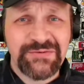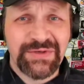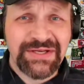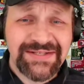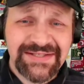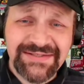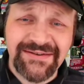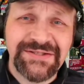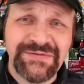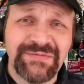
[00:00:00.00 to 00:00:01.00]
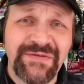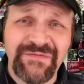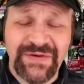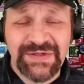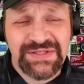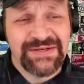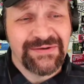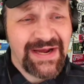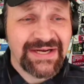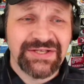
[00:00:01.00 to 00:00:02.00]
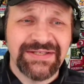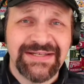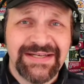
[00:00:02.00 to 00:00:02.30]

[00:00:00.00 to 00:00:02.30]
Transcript: but it all starts from the first interaction.